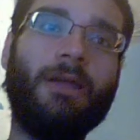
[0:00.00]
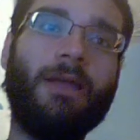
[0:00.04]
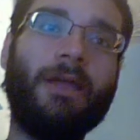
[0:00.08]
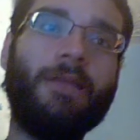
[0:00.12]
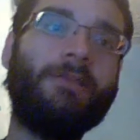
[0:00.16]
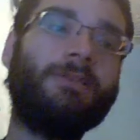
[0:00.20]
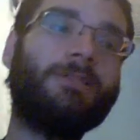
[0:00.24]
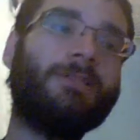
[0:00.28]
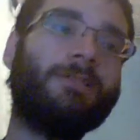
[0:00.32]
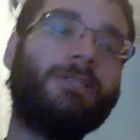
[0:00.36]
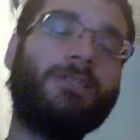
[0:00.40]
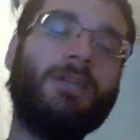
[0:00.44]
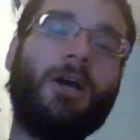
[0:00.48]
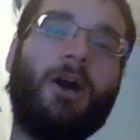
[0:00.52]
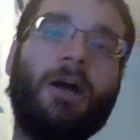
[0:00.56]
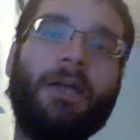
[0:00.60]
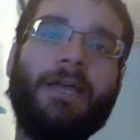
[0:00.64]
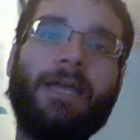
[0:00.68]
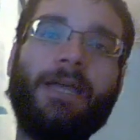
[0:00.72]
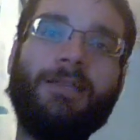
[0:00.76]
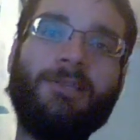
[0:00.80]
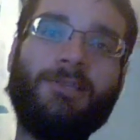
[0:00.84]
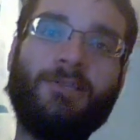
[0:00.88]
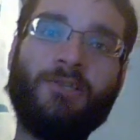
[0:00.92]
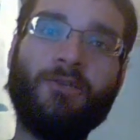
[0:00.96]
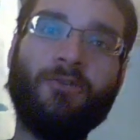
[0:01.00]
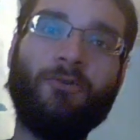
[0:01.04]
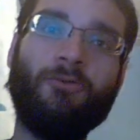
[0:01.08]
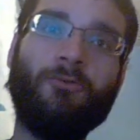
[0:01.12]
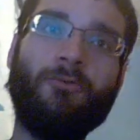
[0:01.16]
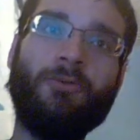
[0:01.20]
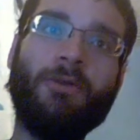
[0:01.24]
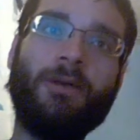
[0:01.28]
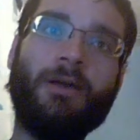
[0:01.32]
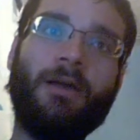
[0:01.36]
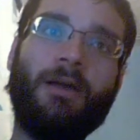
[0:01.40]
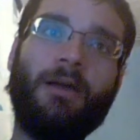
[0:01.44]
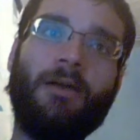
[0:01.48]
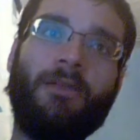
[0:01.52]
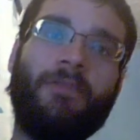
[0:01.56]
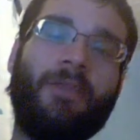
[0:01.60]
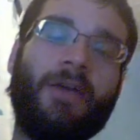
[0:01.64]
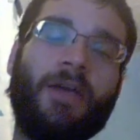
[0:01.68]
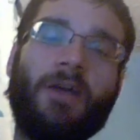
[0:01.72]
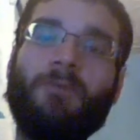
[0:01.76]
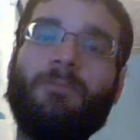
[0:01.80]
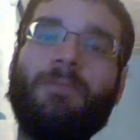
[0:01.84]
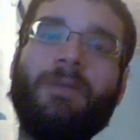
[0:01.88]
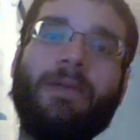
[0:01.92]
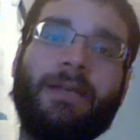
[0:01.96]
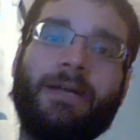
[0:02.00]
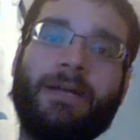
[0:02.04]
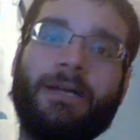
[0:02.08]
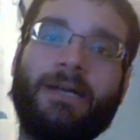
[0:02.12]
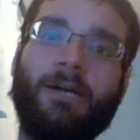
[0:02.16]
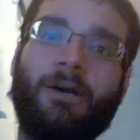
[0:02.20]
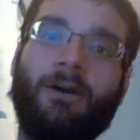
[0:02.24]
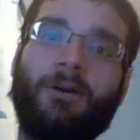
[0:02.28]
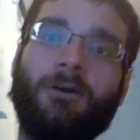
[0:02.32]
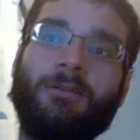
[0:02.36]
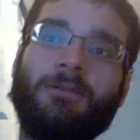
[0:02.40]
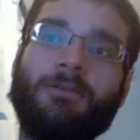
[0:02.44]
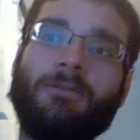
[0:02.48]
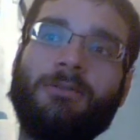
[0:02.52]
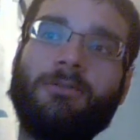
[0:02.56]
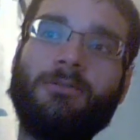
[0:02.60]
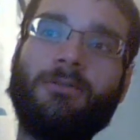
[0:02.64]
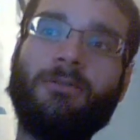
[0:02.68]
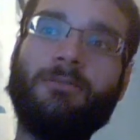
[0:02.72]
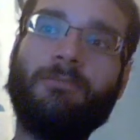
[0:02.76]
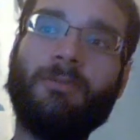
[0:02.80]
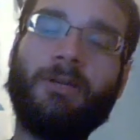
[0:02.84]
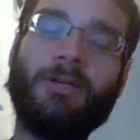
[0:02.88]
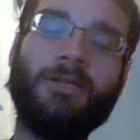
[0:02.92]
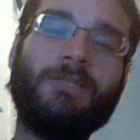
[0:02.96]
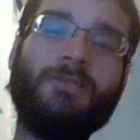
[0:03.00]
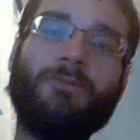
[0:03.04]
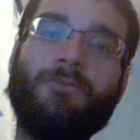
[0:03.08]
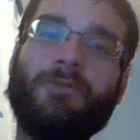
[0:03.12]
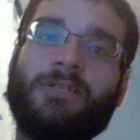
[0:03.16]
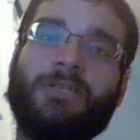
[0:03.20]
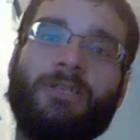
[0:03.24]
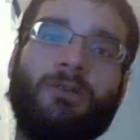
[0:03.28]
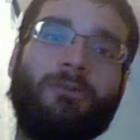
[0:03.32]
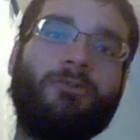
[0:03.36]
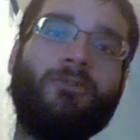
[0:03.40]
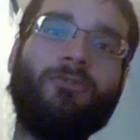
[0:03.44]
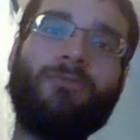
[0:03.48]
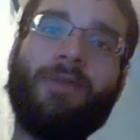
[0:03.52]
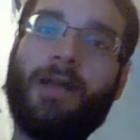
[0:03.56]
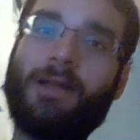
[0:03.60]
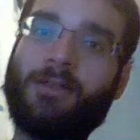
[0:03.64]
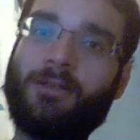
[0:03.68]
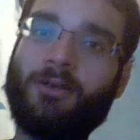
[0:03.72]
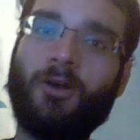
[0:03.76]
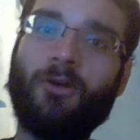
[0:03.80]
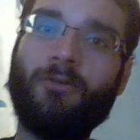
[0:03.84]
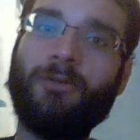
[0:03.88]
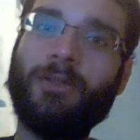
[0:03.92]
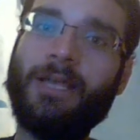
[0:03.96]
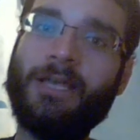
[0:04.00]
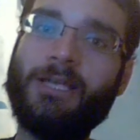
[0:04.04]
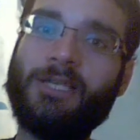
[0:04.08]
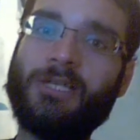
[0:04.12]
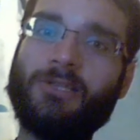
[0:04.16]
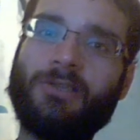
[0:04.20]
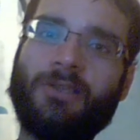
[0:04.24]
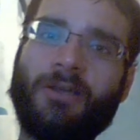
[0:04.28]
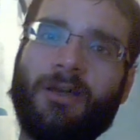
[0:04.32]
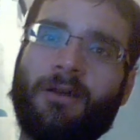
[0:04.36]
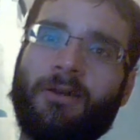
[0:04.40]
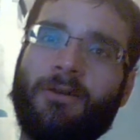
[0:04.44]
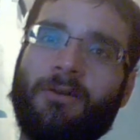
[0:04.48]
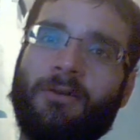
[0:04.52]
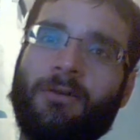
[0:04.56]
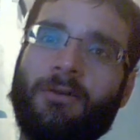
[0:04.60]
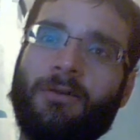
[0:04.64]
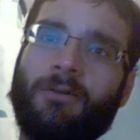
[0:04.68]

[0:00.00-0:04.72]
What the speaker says: It doesn't tie into there being a God, because there is no direct correlation there.